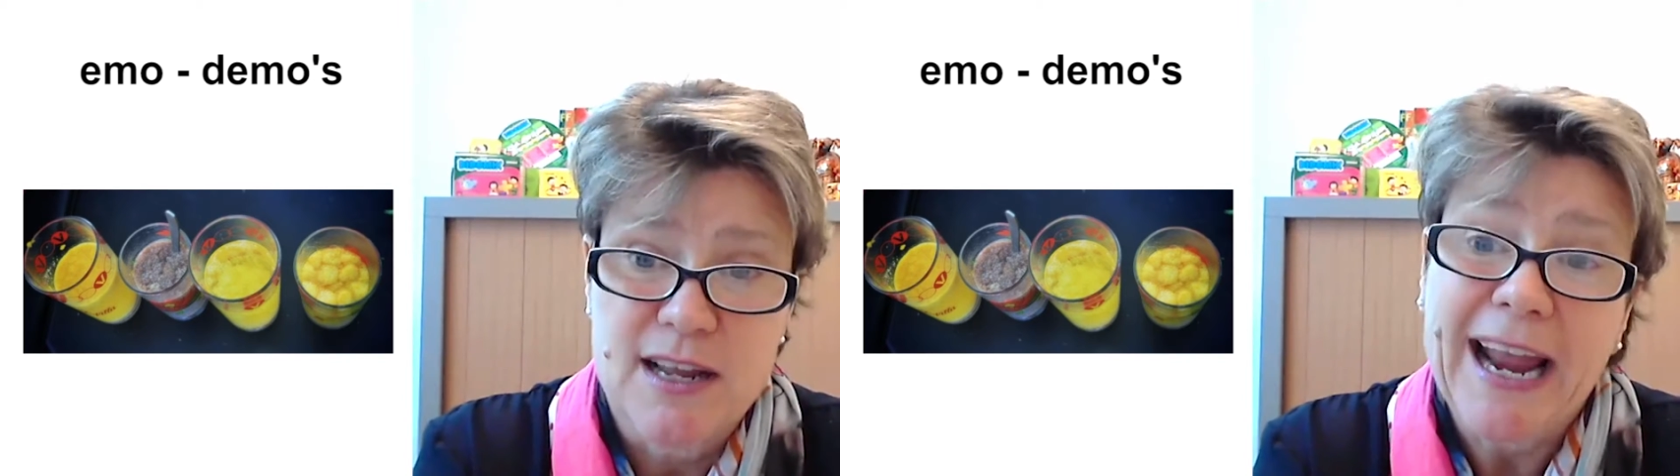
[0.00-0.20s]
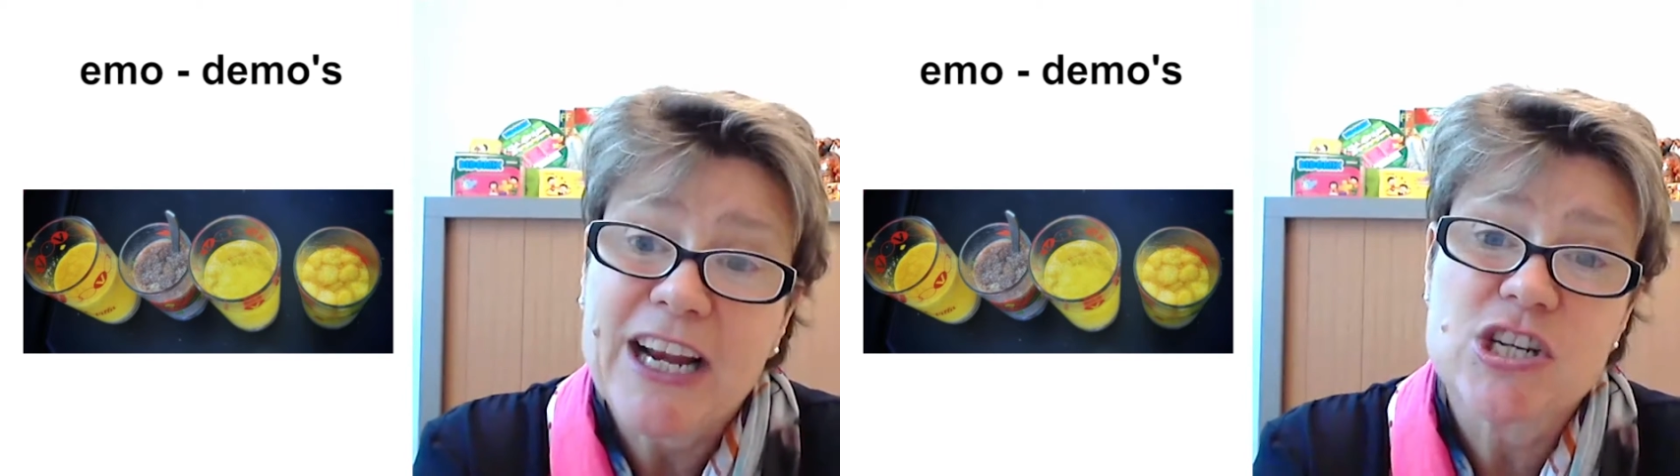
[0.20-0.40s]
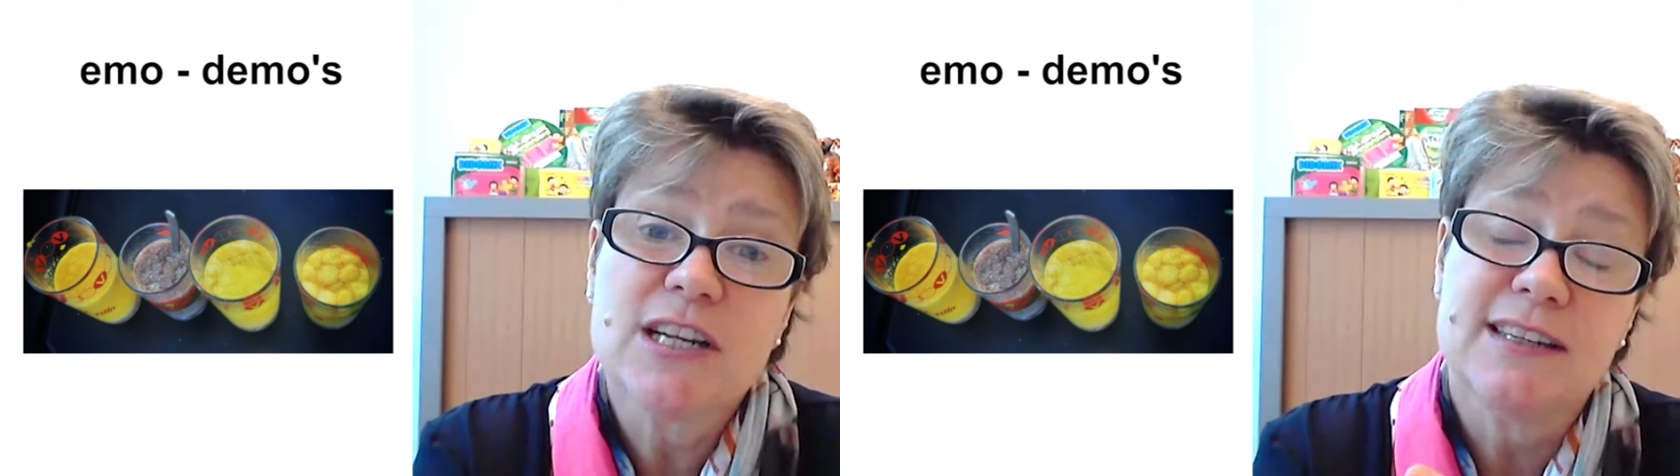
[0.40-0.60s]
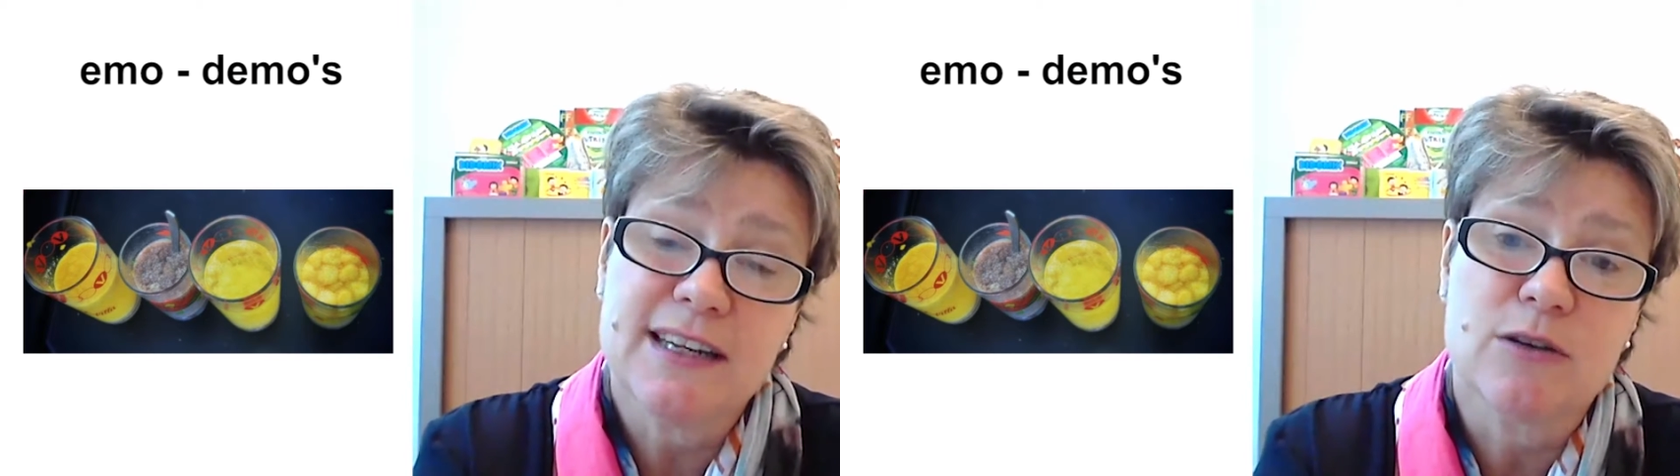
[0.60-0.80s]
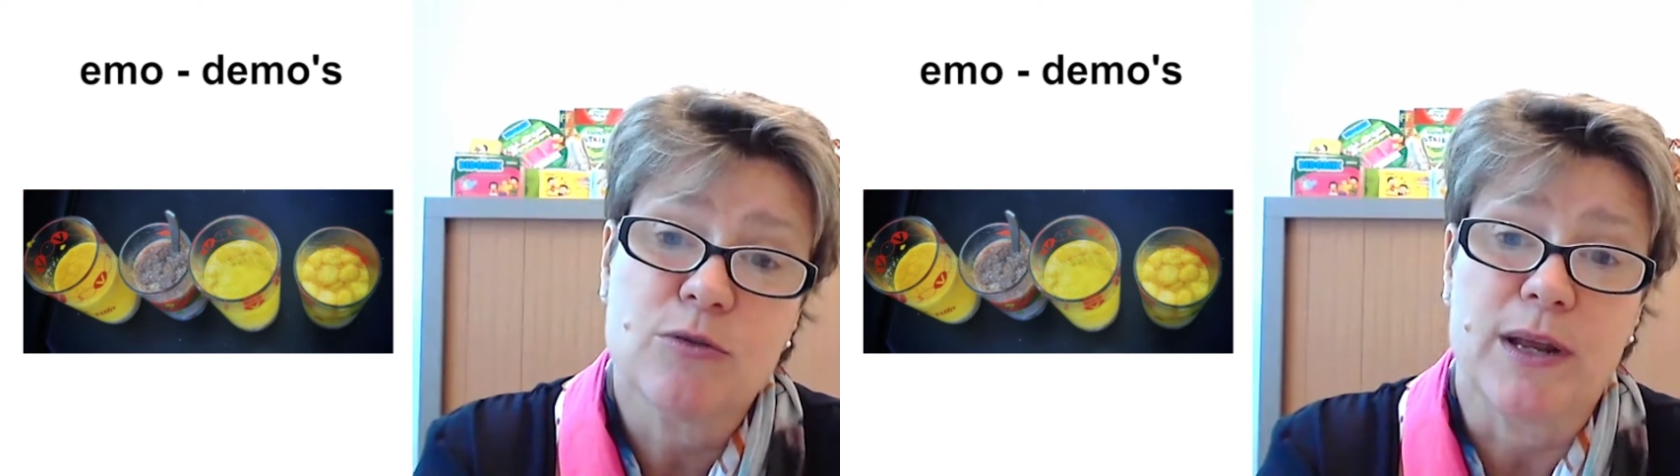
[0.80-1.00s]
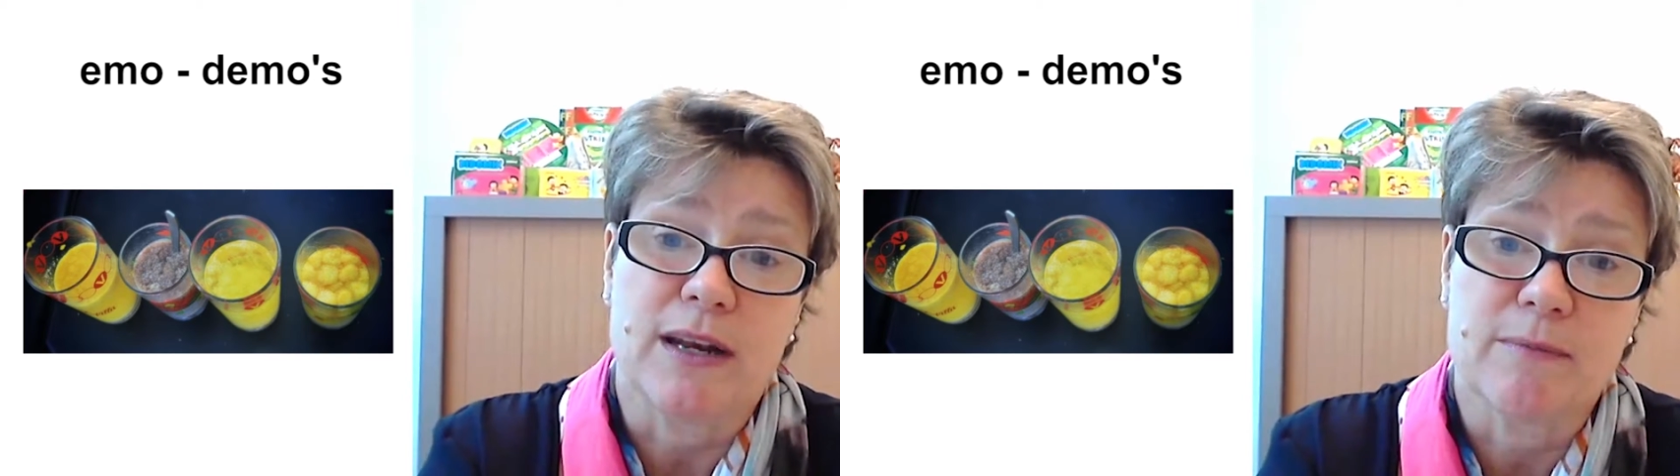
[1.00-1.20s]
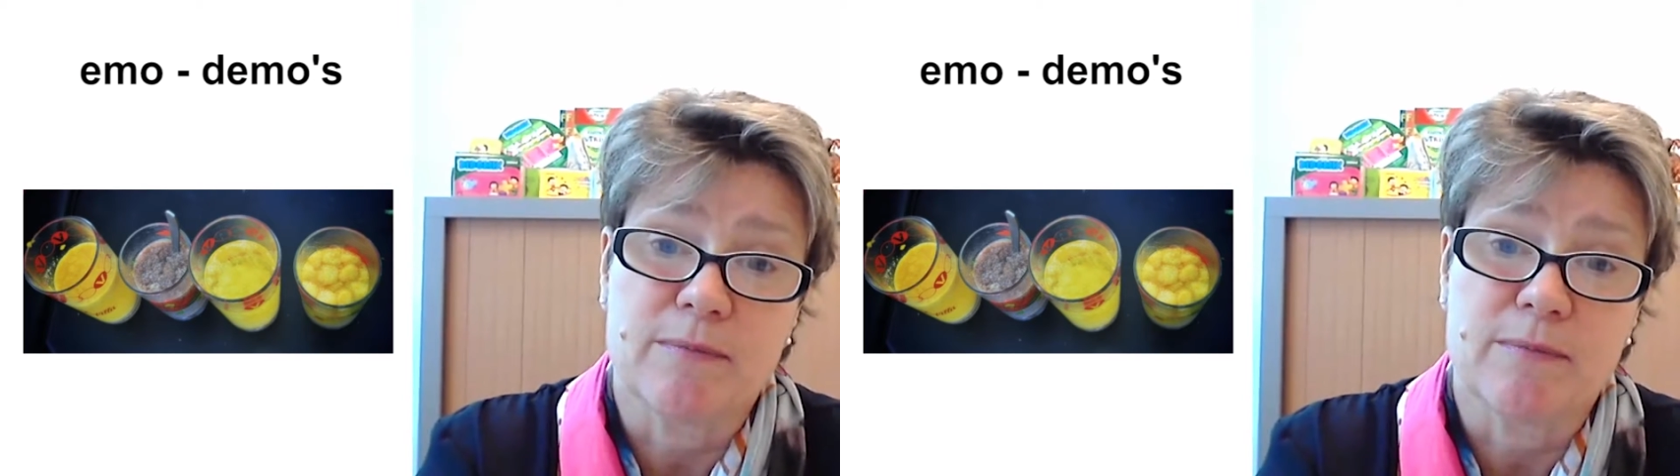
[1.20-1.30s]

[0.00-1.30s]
actually didn't win